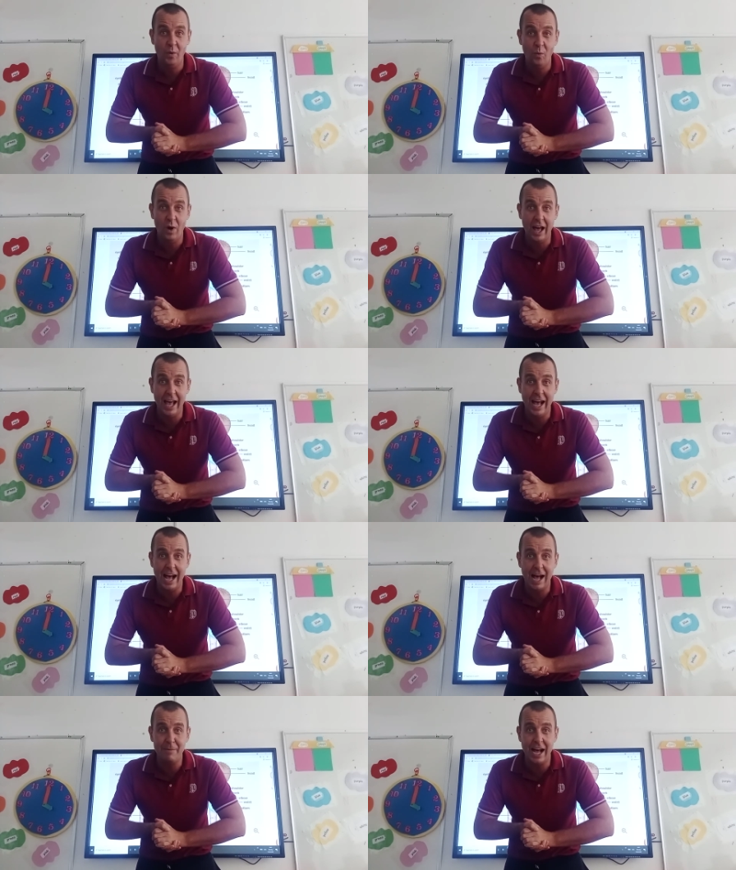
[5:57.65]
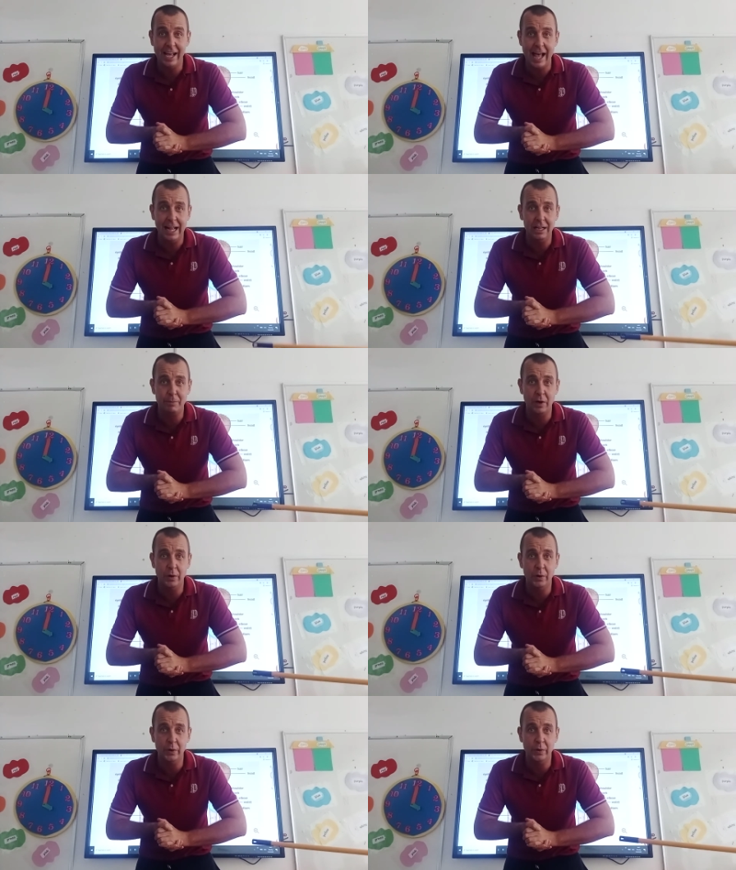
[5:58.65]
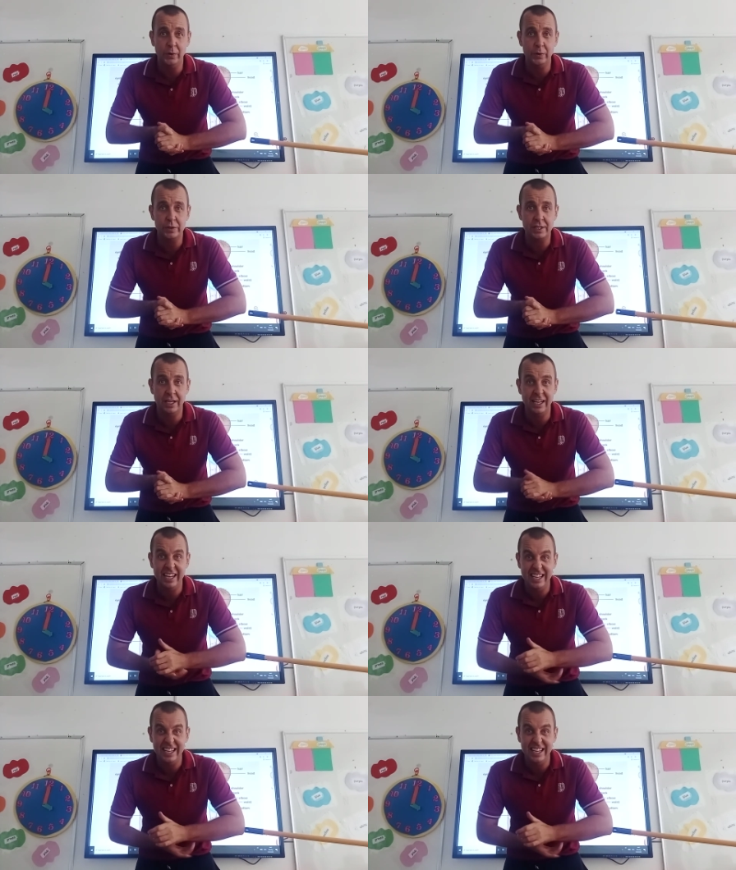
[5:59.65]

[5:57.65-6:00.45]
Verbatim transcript: Where are my elbows?